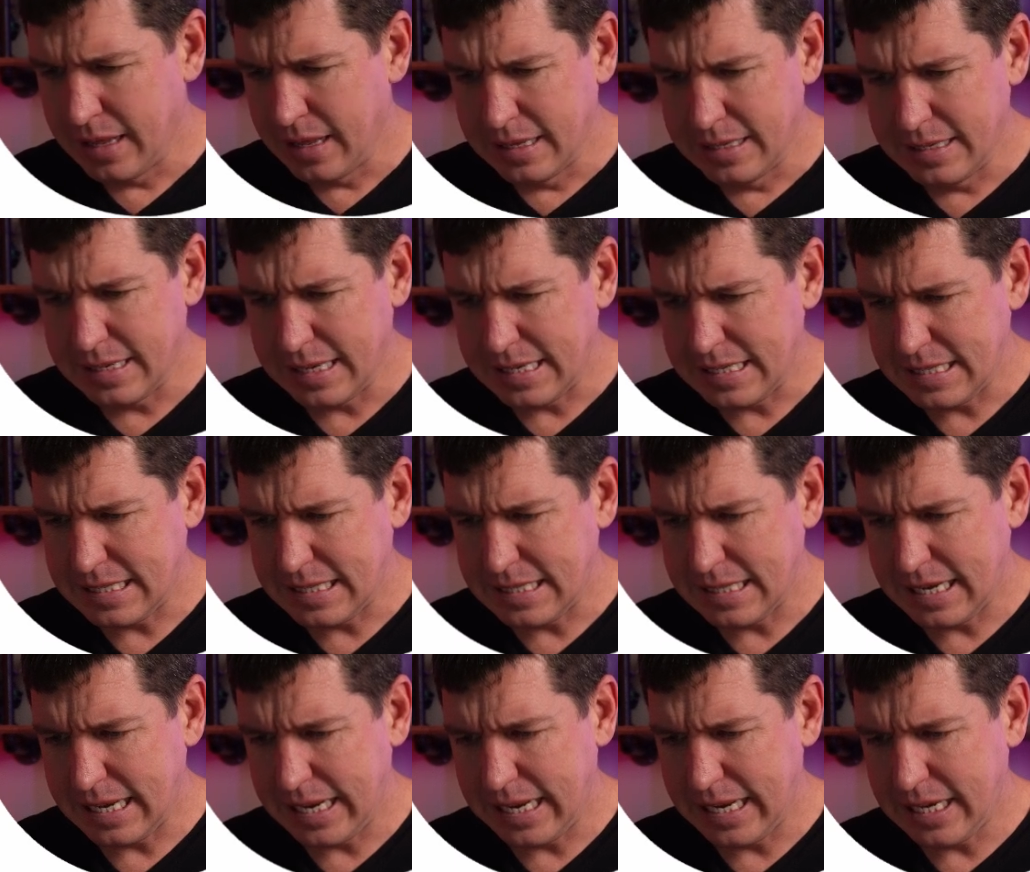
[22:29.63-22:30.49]

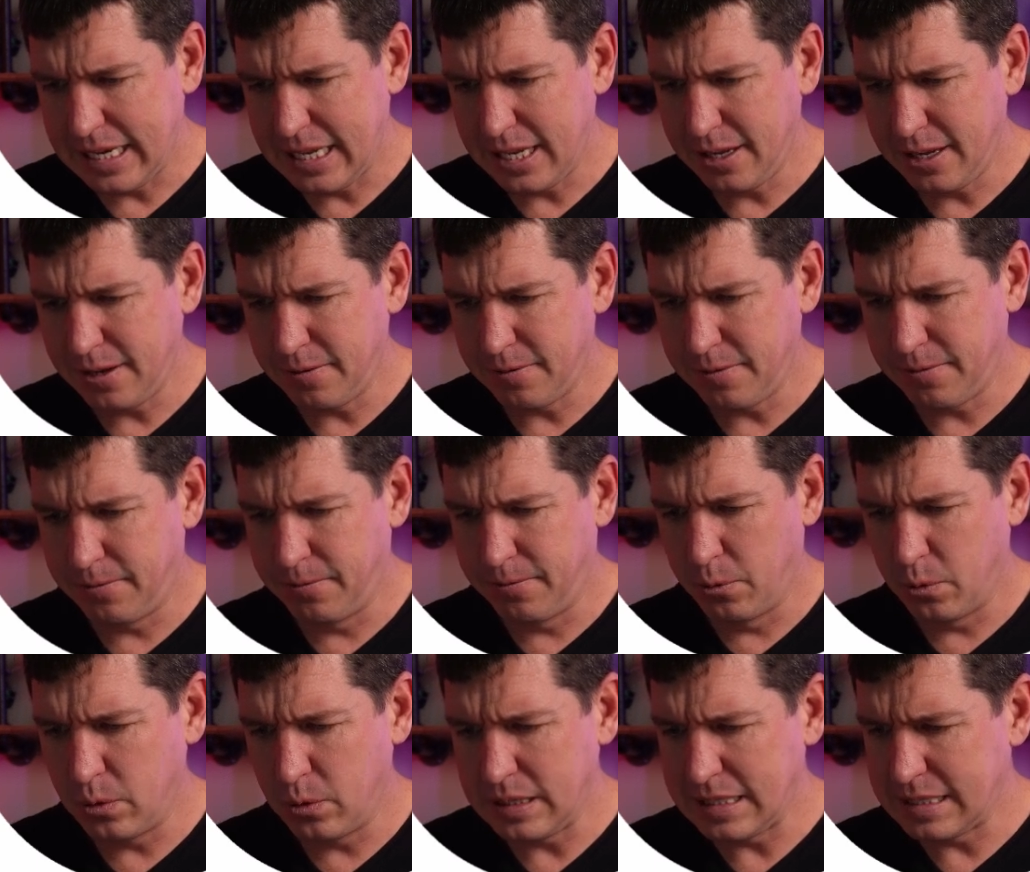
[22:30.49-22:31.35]
1980,
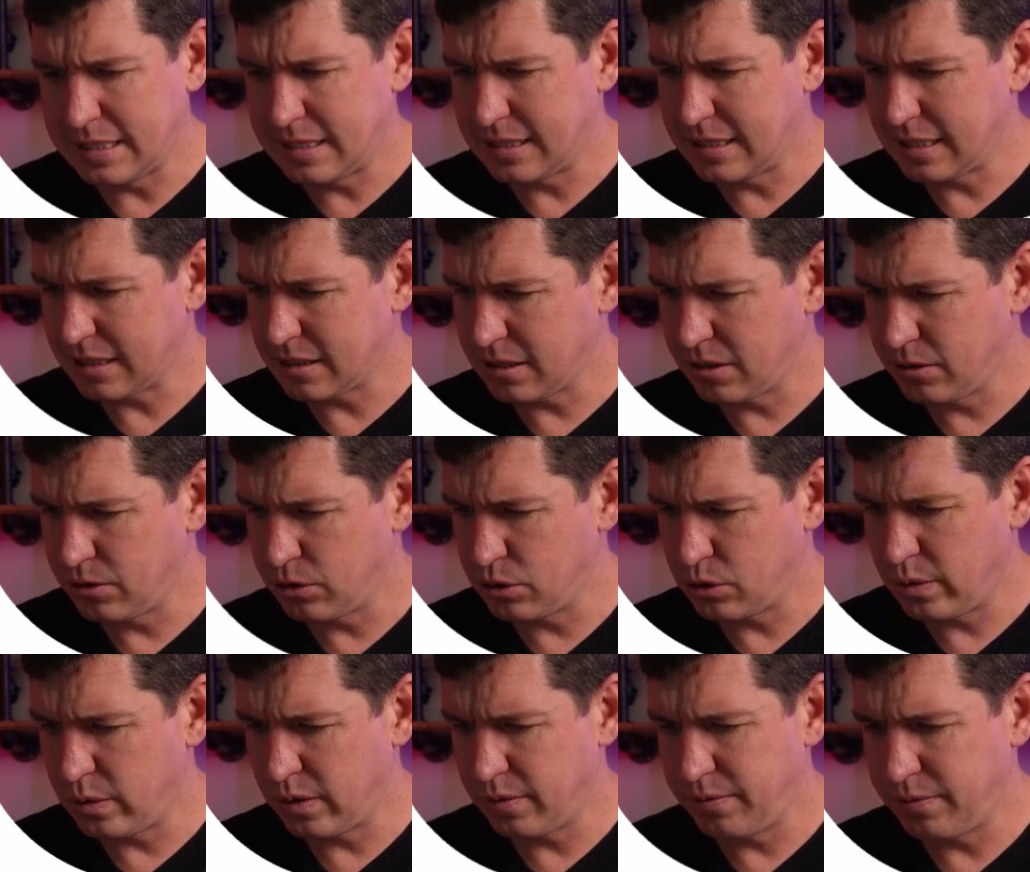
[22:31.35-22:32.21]
4,600
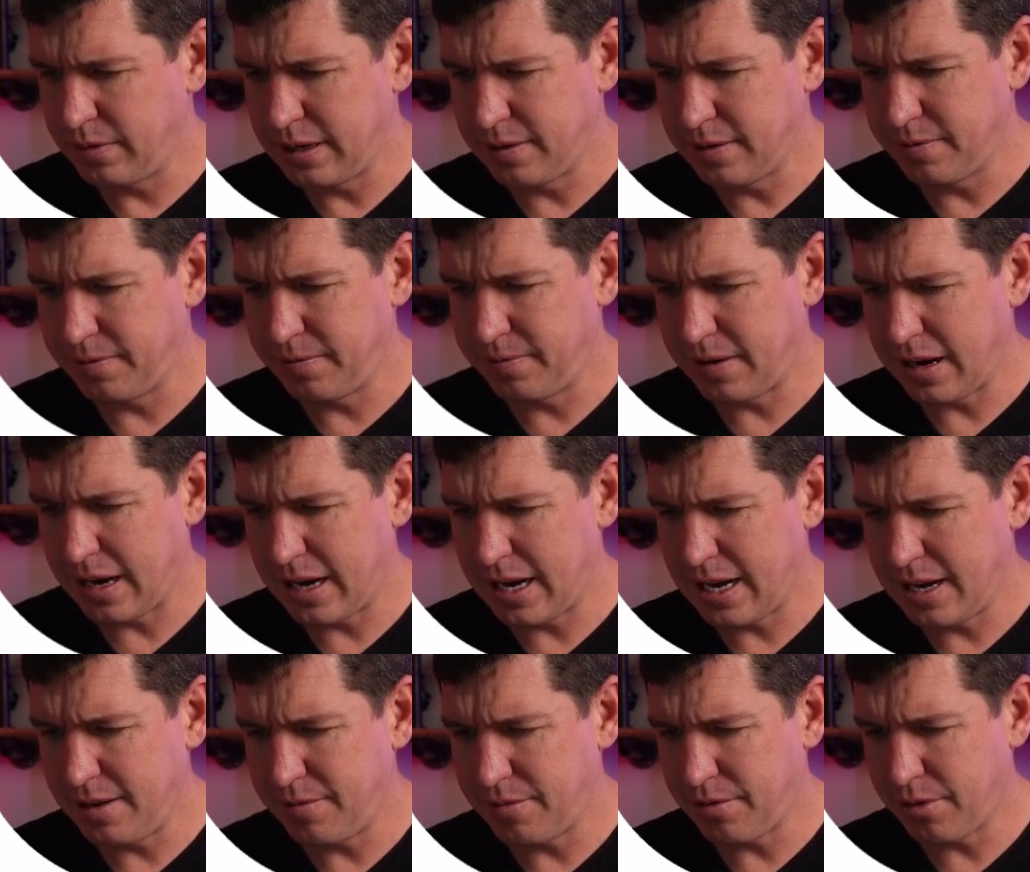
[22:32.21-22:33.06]
square feet,
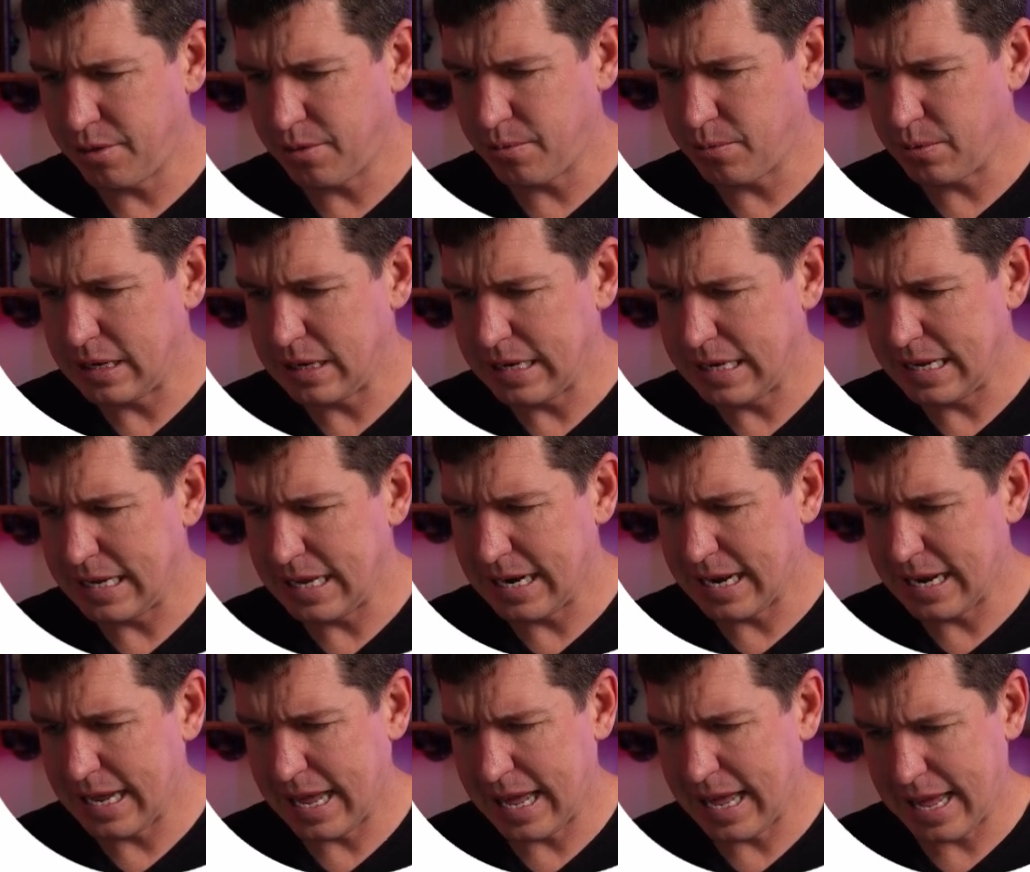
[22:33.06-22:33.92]

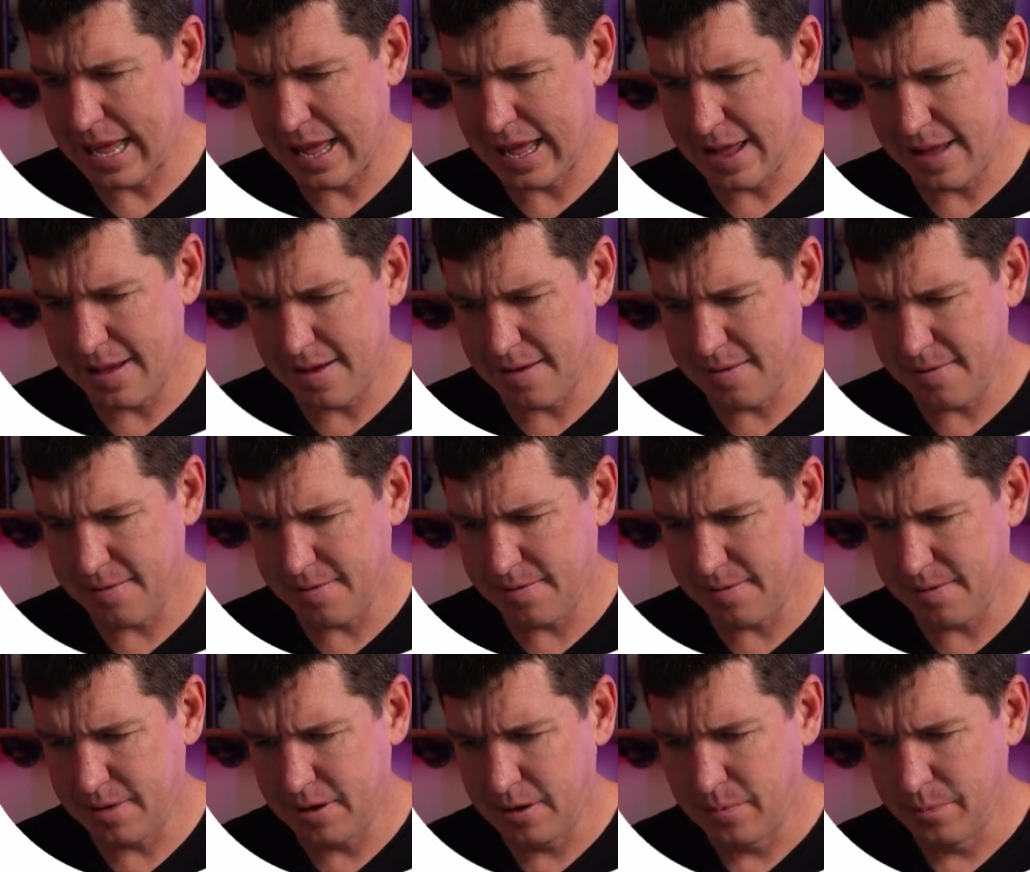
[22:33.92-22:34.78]

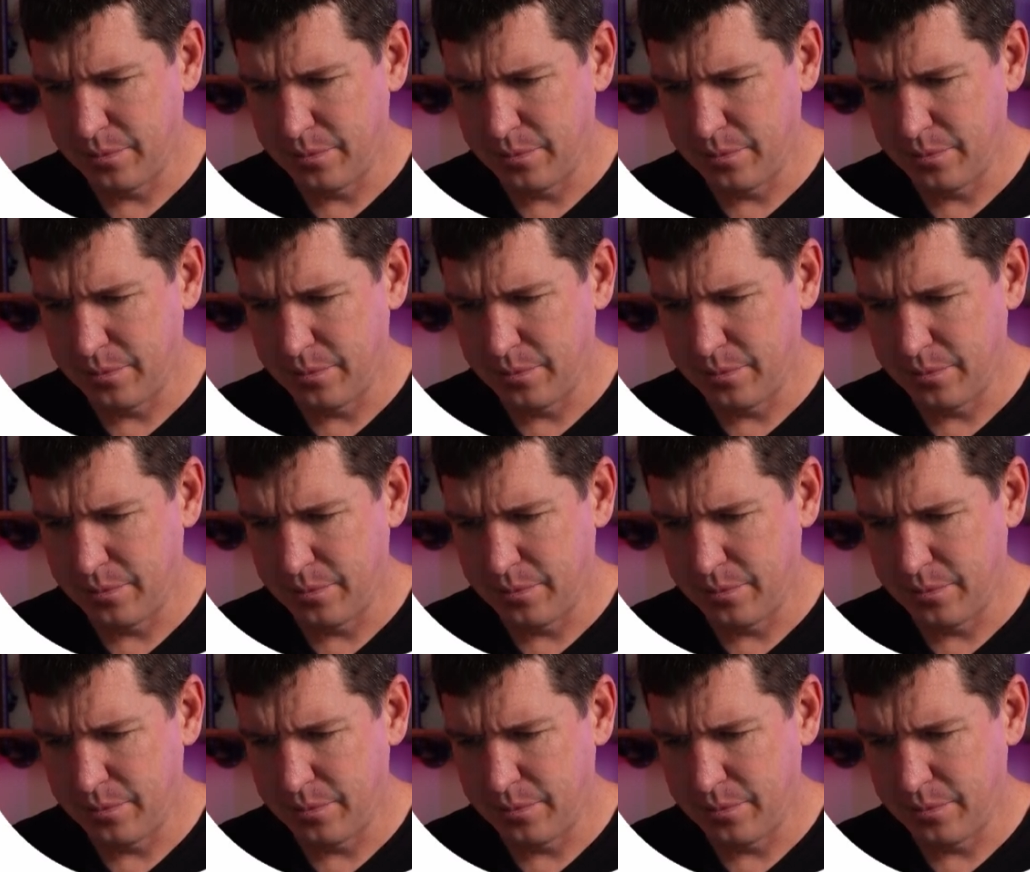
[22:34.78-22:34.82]
5.3.5.